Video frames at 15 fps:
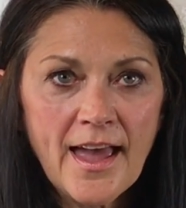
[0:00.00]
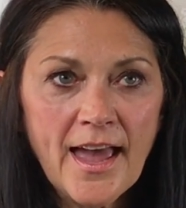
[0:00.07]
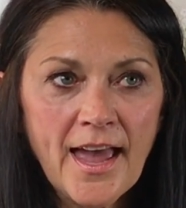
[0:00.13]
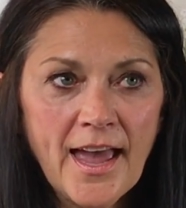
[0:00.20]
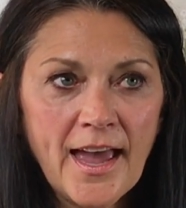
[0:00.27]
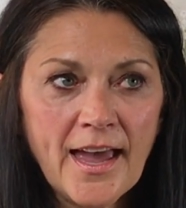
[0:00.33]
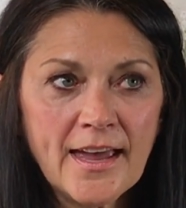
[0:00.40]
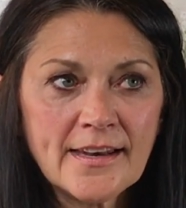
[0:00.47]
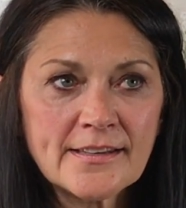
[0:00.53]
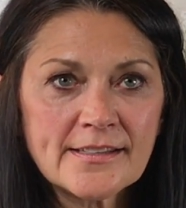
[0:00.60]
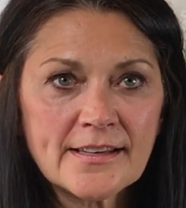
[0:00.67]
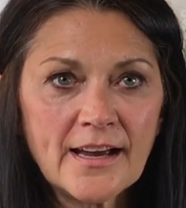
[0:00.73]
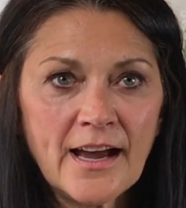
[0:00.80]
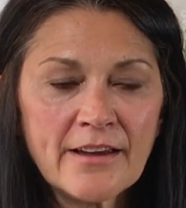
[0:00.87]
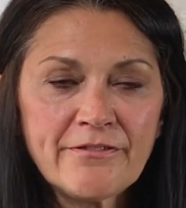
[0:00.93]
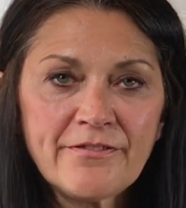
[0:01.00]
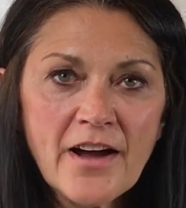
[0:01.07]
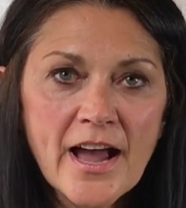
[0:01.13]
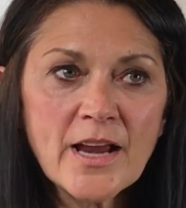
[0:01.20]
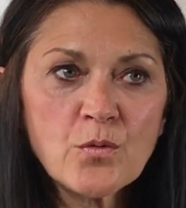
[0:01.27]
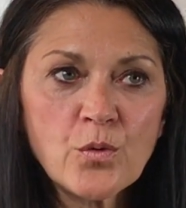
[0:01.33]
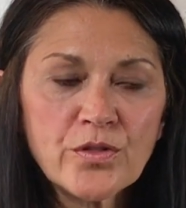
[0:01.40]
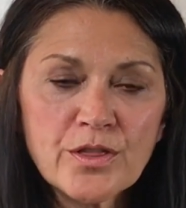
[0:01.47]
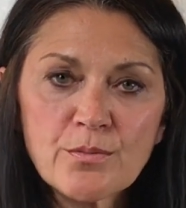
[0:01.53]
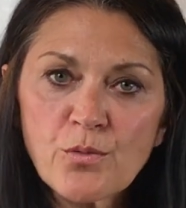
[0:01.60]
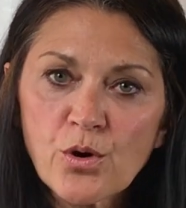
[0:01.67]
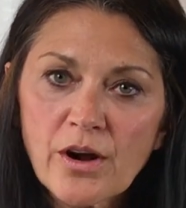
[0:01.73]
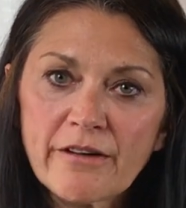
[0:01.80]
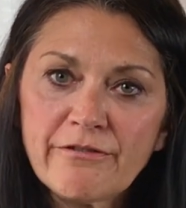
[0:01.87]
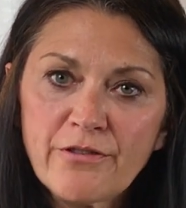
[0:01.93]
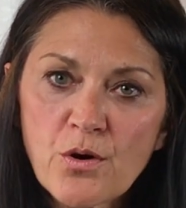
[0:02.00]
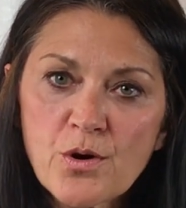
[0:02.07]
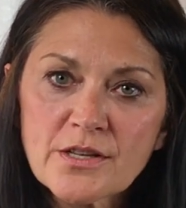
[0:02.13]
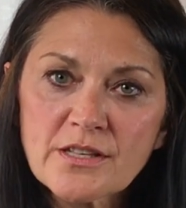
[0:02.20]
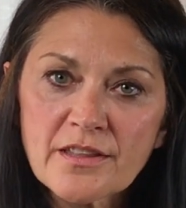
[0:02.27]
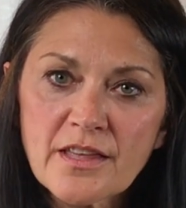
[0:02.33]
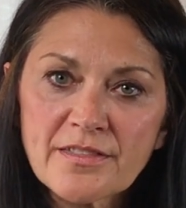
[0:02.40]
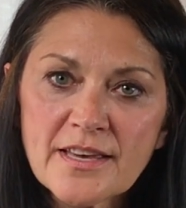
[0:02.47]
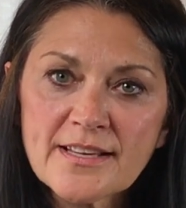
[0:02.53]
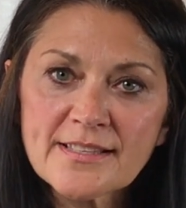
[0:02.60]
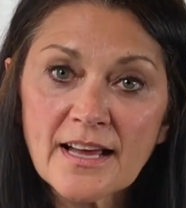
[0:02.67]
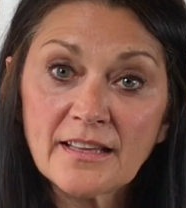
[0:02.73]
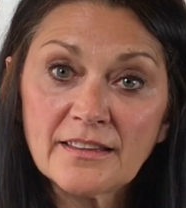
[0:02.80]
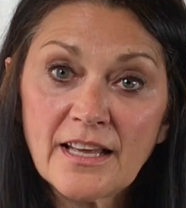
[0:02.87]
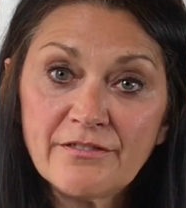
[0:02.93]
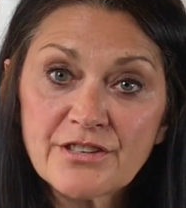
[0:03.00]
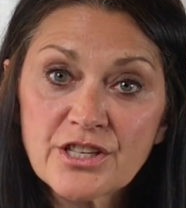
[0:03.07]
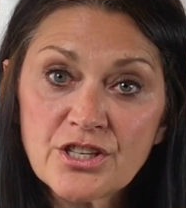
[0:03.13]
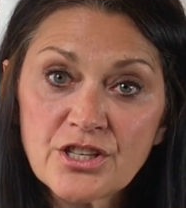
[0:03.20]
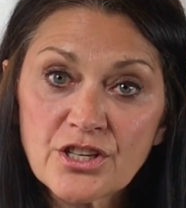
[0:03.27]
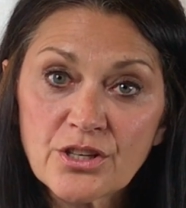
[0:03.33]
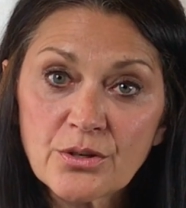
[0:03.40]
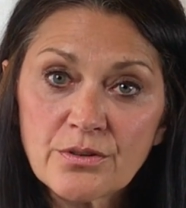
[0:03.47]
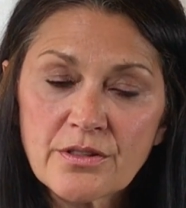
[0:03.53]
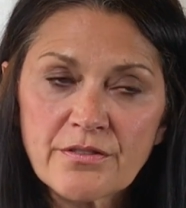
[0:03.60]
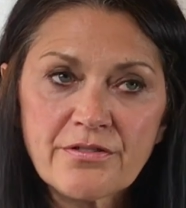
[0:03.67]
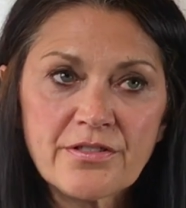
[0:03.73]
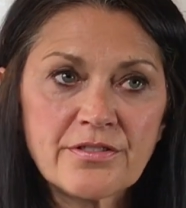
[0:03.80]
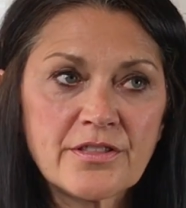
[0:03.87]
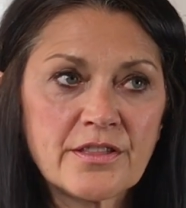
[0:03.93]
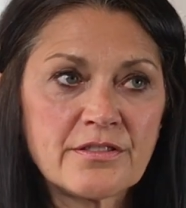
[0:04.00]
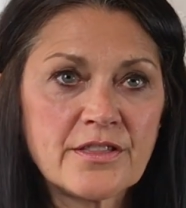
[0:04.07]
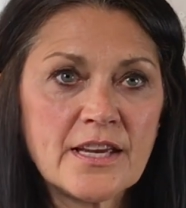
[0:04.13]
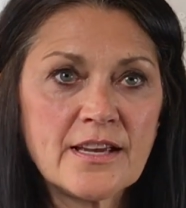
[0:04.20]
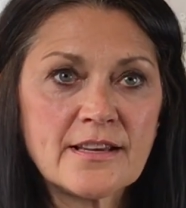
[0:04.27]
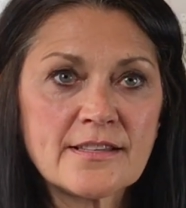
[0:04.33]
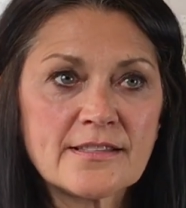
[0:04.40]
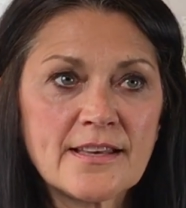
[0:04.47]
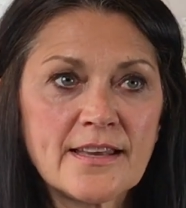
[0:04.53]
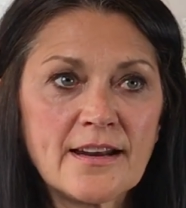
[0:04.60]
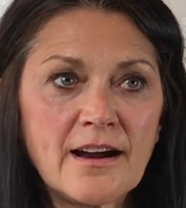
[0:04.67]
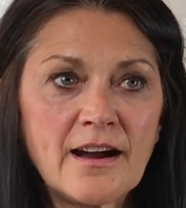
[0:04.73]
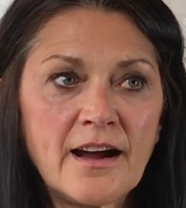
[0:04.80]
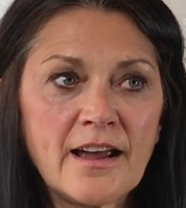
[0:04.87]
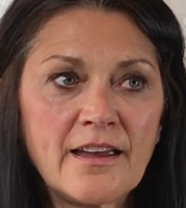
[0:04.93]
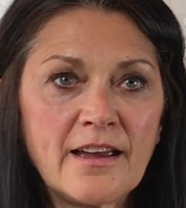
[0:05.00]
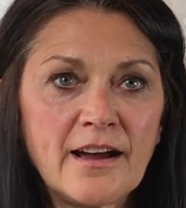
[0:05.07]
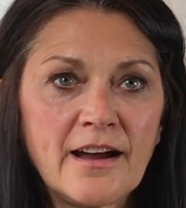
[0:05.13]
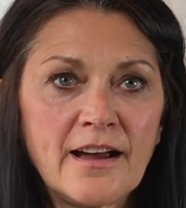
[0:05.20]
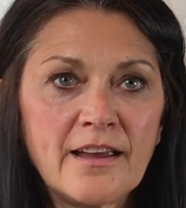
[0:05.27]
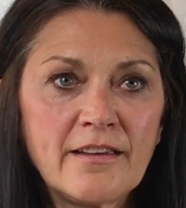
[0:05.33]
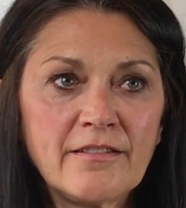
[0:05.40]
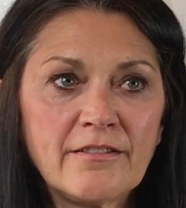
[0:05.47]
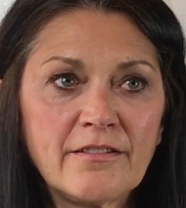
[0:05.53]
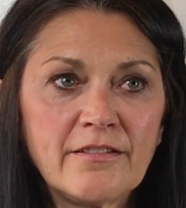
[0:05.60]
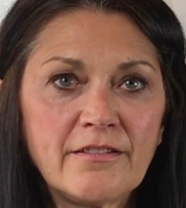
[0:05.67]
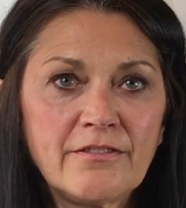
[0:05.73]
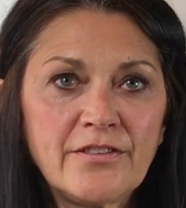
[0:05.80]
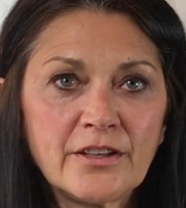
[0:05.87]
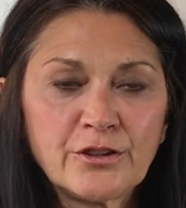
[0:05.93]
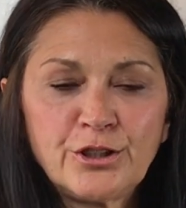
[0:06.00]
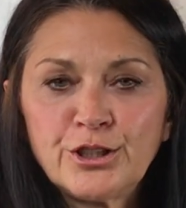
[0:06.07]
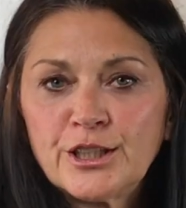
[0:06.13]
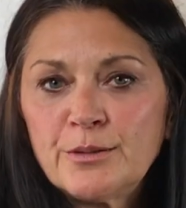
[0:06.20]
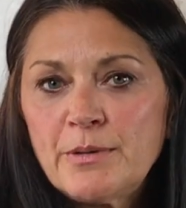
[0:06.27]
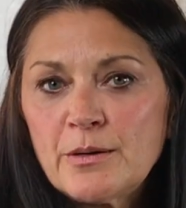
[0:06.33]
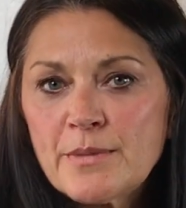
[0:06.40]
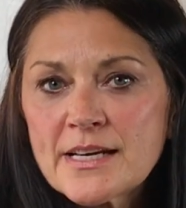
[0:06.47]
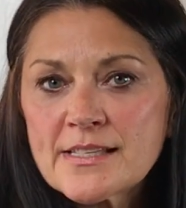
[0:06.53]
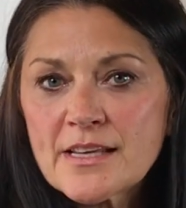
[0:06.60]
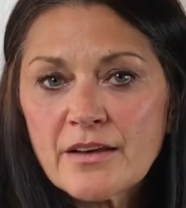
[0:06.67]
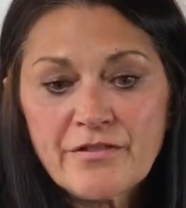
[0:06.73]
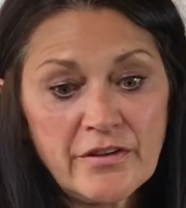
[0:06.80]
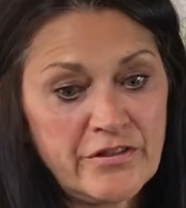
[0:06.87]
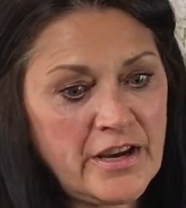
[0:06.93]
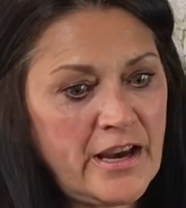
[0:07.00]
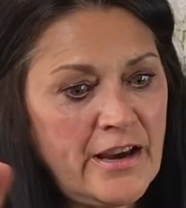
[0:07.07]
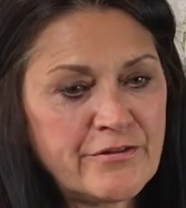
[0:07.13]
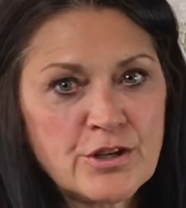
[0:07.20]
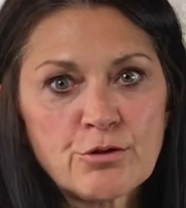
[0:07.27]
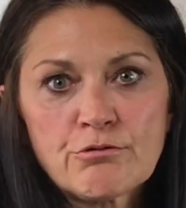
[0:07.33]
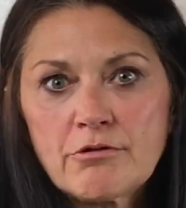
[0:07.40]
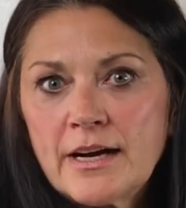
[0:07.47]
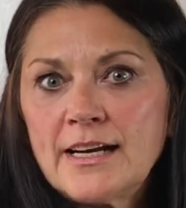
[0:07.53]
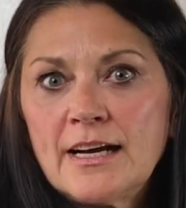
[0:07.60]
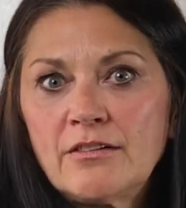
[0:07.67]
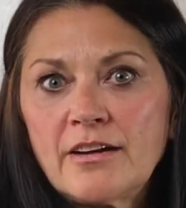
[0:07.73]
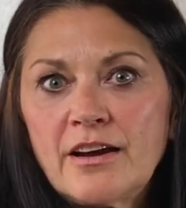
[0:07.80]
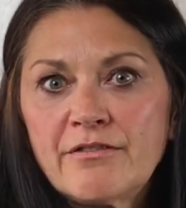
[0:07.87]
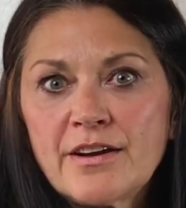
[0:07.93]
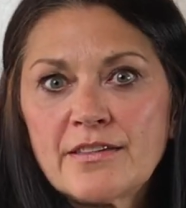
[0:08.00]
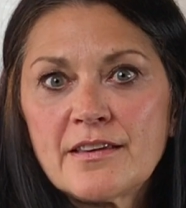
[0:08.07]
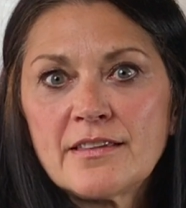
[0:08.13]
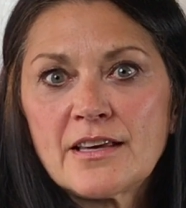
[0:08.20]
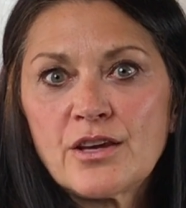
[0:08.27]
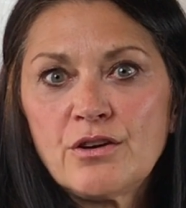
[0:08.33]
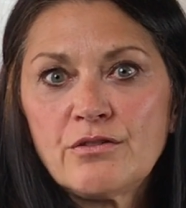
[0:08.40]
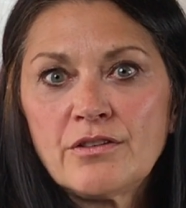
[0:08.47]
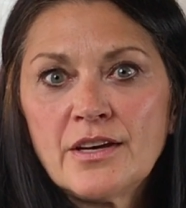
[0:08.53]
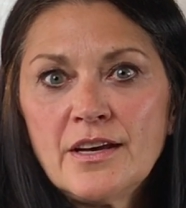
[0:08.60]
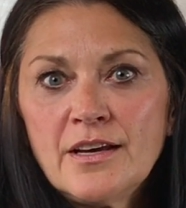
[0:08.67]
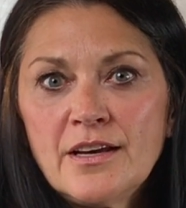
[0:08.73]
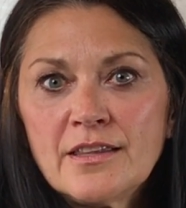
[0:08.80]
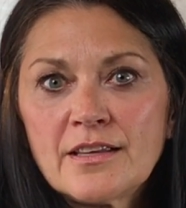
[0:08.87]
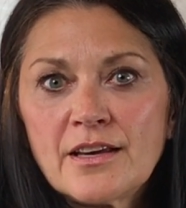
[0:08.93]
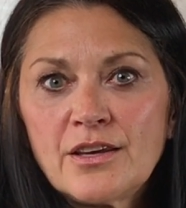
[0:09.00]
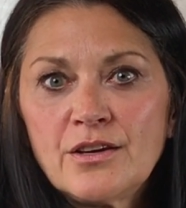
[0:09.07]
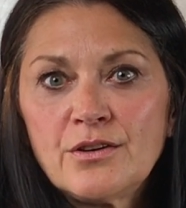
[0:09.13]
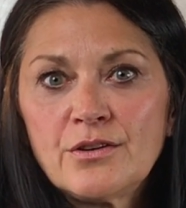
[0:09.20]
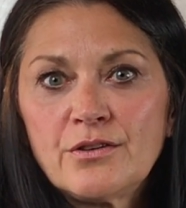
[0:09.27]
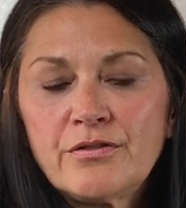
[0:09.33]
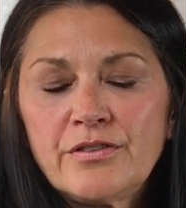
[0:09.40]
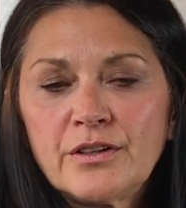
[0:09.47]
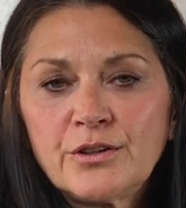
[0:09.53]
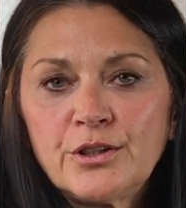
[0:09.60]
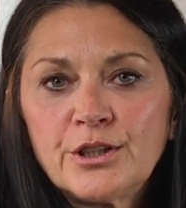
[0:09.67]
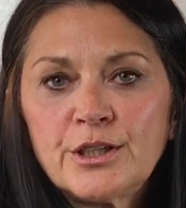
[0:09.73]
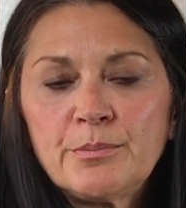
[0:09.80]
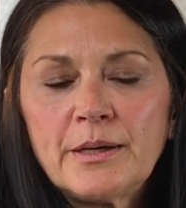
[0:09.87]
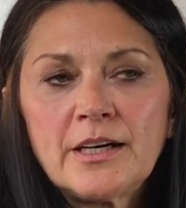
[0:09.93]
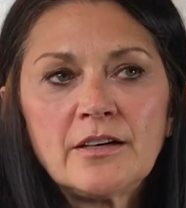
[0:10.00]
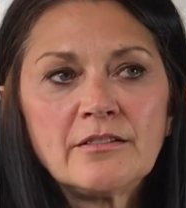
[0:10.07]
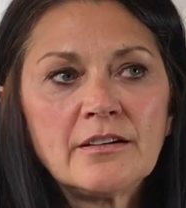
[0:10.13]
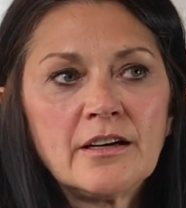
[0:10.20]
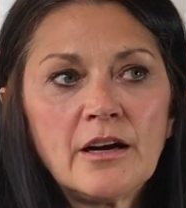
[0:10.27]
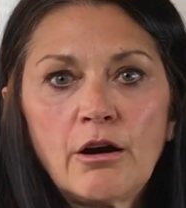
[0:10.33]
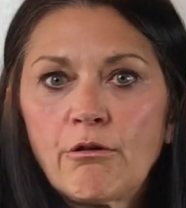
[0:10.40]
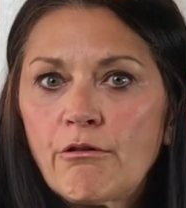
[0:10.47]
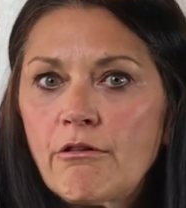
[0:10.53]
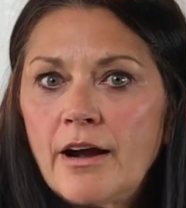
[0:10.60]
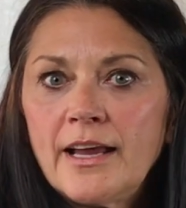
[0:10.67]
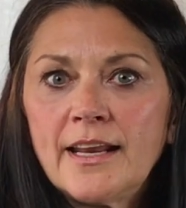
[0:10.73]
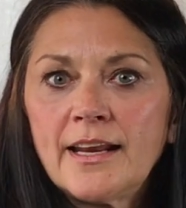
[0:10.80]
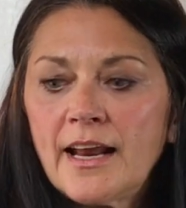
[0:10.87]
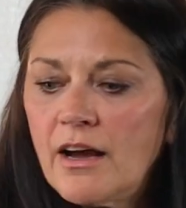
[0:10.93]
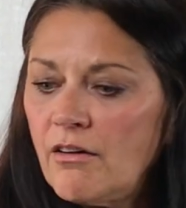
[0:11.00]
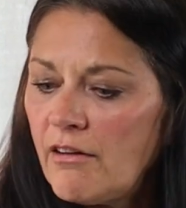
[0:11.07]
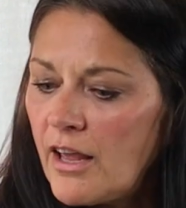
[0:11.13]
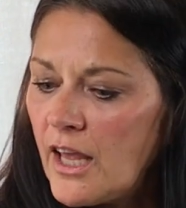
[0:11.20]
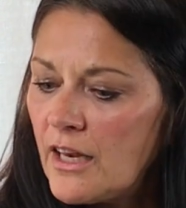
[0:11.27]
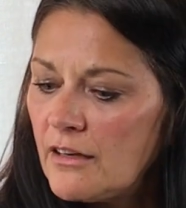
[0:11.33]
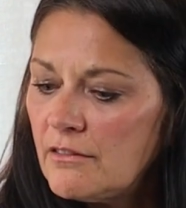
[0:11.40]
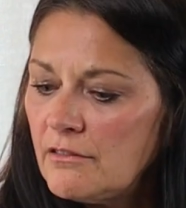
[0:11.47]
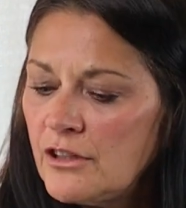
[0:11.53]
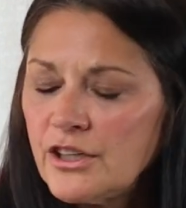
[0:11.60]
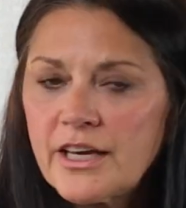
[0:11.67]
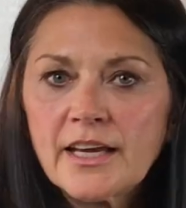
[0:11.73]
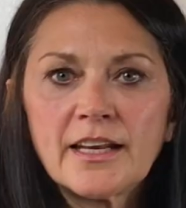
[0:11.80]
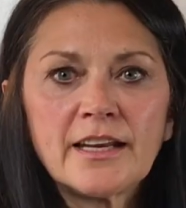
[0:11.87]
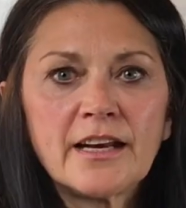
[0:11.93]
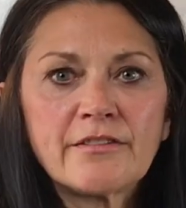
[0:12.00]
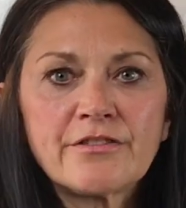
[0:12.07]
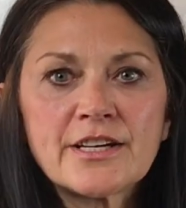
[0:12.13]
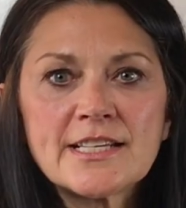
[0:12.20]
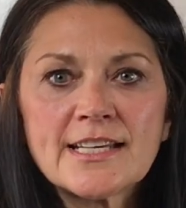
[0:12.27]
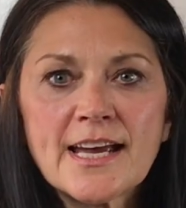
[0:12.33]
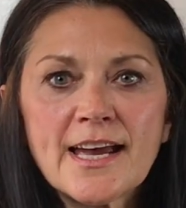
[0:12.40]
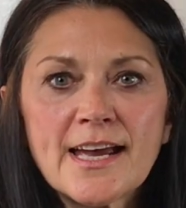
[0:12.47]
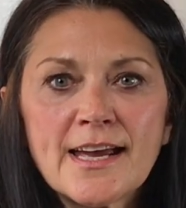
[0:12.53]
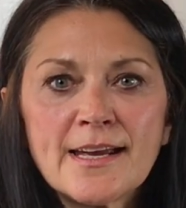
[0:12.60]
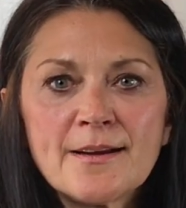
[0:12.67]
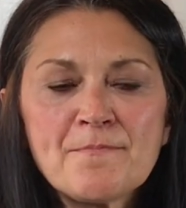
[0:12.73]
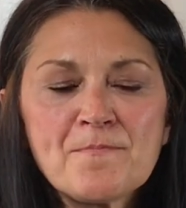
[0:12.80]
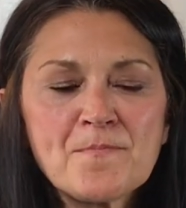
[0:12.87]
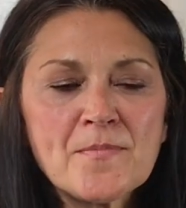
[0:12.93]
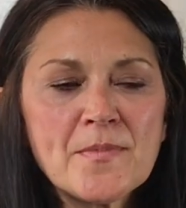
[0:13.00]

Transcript: And I find the more I focus on the things I love to do, the things that I feel good about myself. If you have to write out everything that you feel good about, write it out and look at it every day.